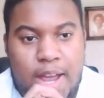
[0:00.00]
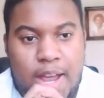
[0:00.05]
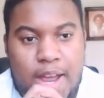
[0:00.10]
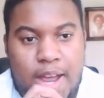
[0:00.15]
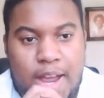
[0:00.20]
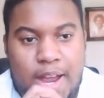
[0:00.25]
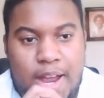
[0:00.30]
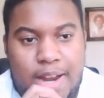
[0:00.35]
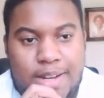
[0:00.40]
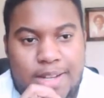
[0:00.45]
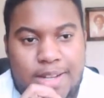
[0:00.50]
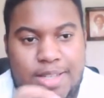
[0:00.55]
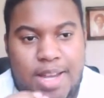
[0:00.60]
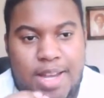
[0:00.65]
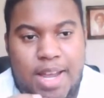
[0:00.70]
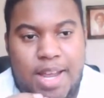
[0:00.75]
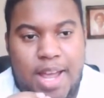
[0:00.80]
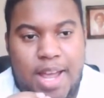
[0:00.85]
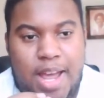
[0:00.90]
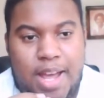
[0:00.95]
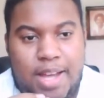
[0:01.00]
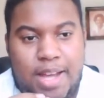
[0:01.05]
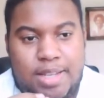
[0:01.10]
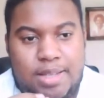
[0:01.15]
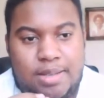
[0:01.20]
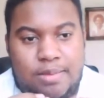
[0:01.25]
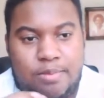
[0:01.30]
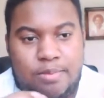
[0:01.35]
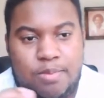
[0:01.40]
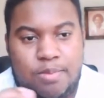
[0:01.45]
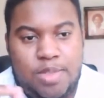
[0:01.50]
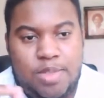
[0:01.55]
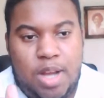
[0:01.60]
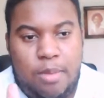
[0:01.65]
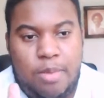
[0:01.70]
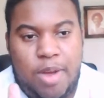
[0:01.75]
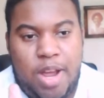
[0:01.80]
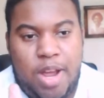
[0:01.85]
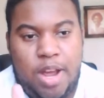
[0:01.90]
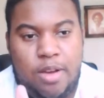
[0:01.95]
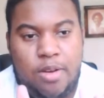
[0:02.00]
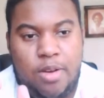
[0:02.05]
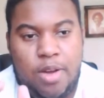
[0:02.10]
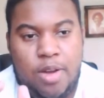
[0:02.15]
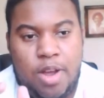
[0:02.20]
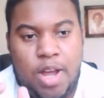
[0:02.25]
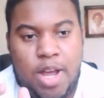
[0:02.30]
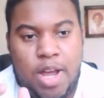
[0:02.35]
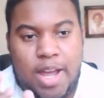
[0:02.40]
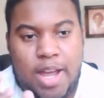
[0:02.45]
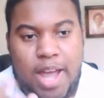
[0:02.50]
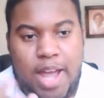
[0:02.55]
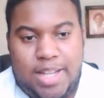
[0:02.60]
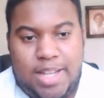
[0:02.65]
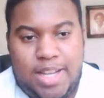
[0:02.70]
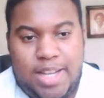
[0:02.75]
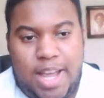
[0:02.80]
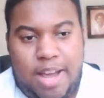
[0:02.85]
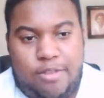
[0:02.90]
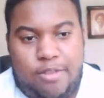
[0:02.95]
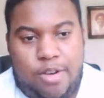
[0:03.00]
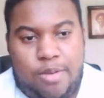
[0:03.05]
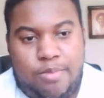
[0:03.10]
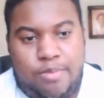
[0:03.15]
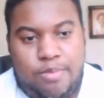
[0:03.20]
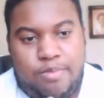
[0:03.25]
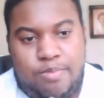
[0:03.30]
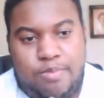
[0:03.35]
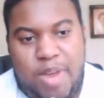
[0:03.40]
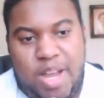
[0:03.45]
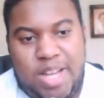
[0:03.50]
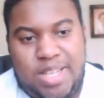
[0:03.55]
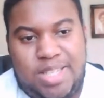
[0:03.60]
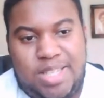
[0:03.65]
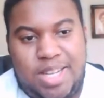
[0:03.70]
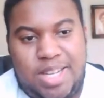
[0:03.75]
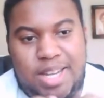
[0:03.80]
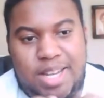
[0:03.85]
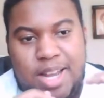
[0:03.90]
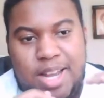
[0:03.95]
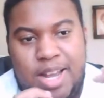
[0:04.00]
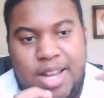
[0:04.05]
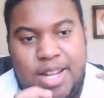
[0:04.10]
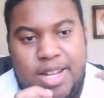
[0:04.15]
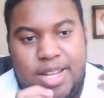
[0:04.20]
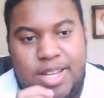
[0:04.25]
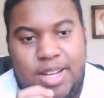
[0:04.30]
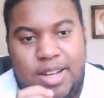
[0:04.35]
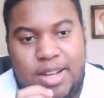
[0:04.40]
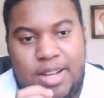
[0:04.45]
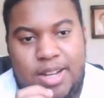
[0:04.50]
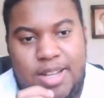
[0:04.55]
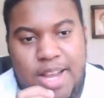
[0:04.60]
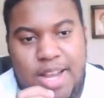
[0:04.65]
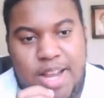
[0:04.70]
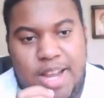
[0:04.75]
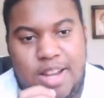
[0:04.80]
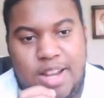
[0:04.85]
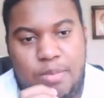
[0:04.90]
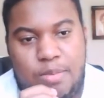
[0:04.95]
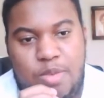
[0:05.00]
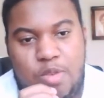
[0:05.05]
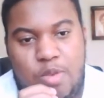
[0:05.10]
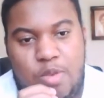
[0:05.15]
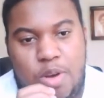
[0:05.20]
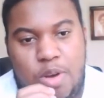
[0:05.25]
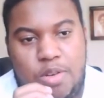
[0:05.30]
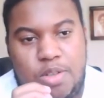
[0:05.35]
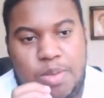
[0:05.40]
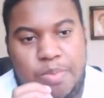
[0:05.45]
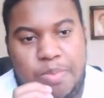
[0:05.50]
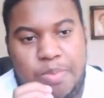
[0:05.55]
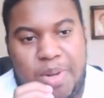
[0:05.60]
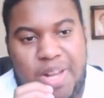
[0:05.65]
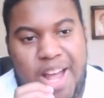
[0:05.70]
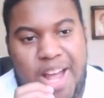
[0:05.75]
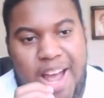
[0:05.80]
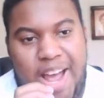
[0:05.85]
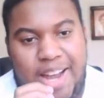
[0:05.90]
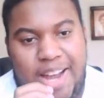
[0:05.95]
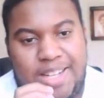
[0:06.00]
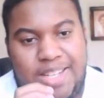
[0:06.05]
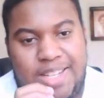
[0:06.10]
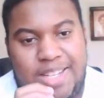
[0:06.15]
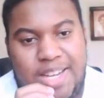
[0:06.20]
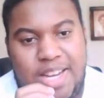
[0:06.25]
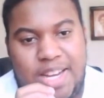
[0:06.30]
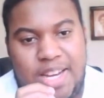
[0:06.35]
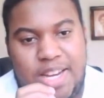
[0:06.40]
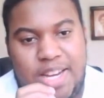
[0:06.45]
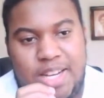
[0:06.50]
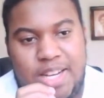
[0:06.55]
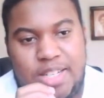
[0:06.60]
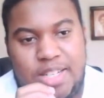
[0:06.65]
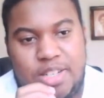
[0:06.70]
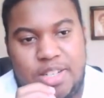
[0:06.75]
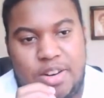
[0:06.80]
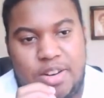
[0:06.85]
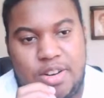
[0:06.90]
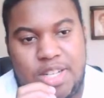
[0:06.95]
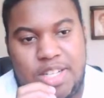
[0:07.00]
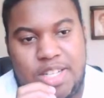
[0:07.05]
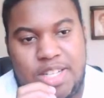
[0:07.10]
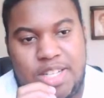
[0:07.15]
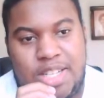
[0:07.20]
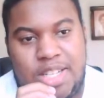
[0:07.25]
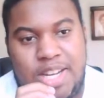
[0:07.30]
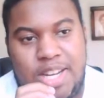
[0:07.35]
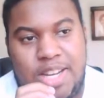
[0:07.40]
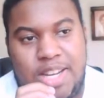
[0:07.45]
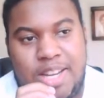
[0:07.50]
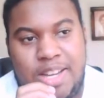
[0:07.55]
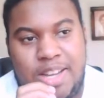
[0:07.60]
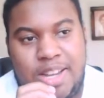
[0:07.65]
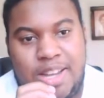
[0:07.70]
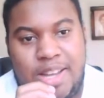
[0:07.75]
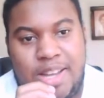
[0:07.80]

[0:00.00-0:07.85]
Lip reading: and DX somehow got together. Basically, they took the NWO's black t-shirt cheek